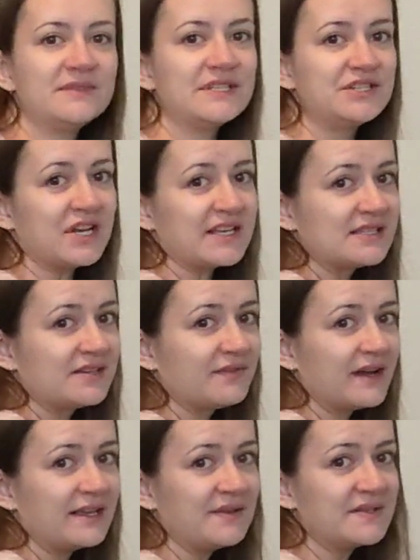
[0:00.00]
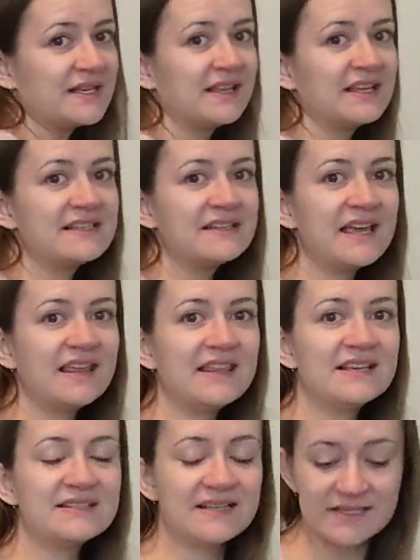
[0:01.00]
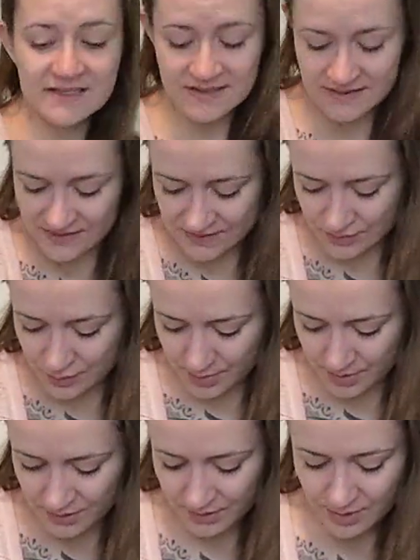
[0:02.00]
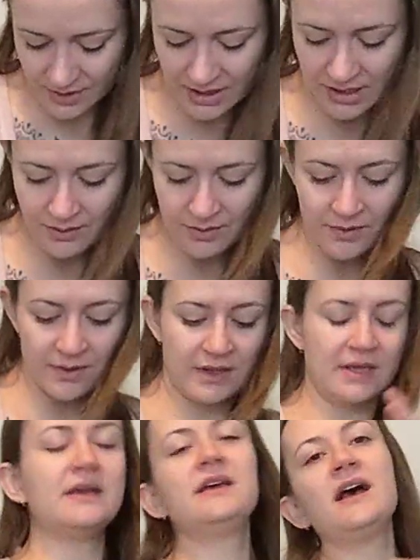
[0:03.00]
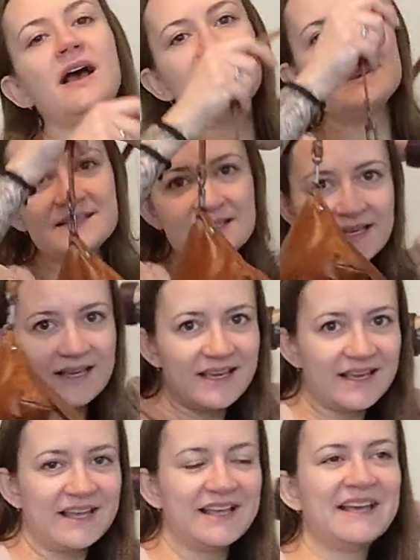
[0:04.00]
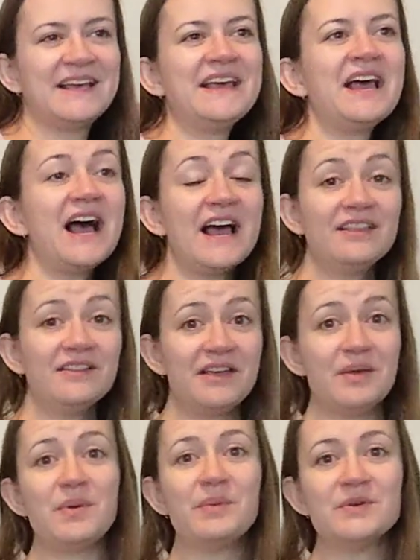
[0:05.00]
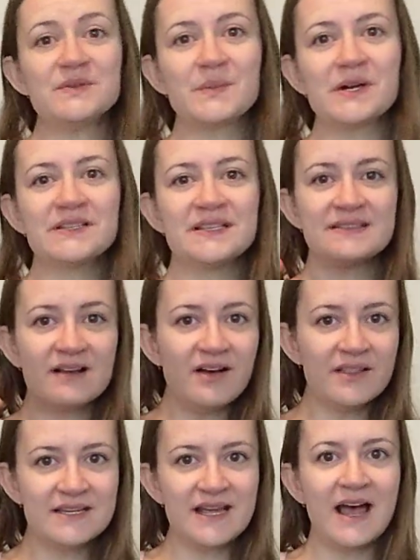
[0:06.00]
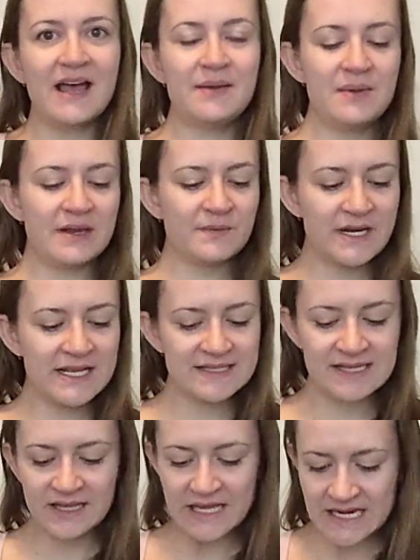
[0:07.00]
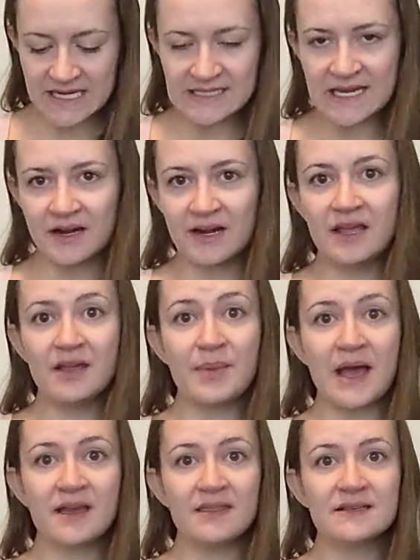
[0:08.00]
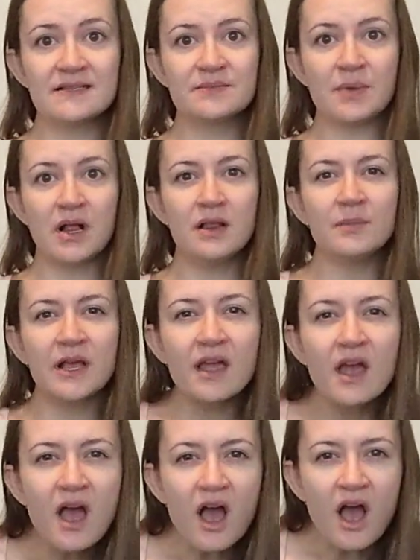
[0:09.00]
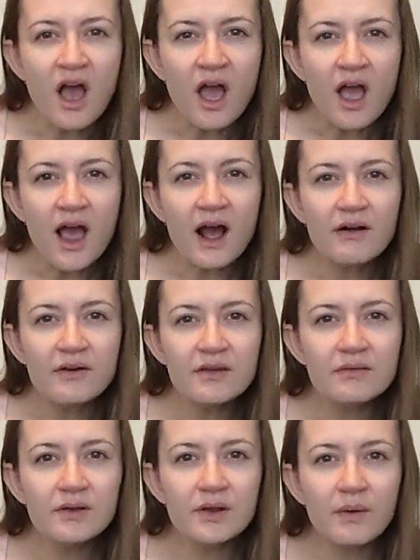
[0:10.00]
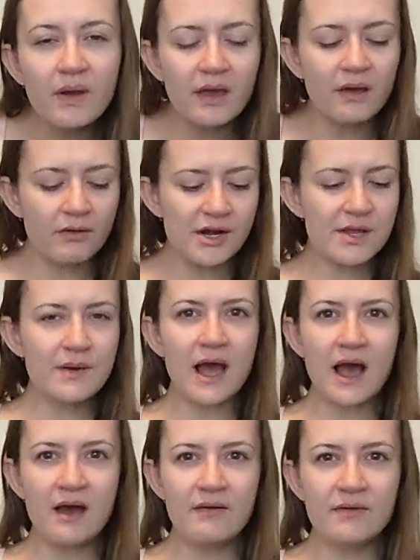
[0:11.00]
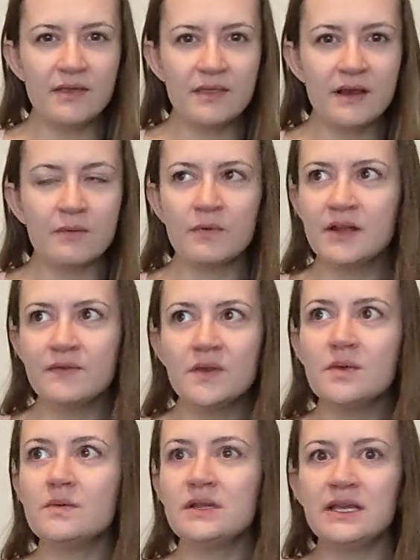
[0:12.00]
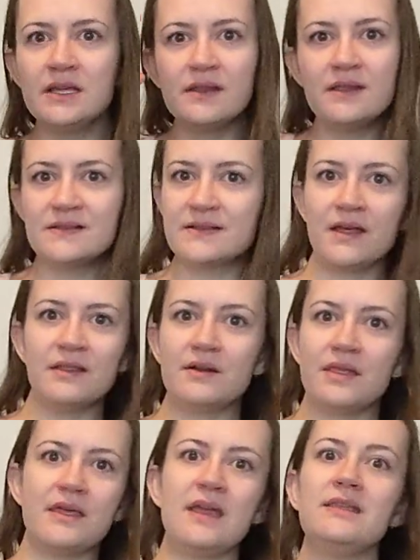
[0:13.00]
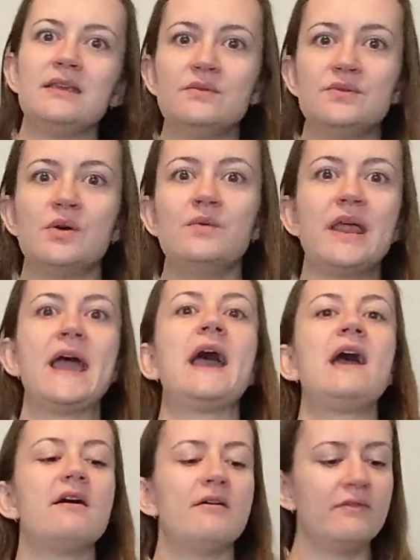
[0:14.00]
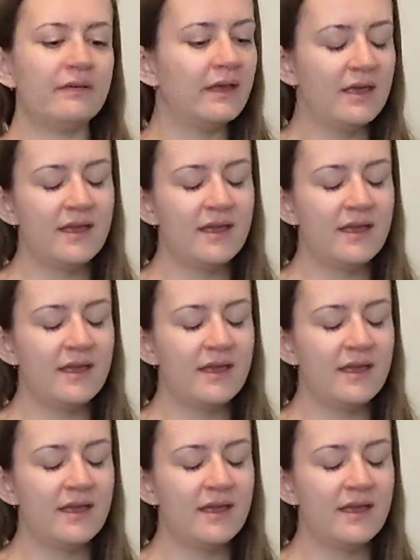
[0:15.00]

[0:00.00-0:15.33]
to justify using this like this, because it's super duper cute. I look at people's purses all the time, and when I see ladies carrying a bag this small, I'm like, how do you do it? What do you have in there? What if you need this other thing that you don't have?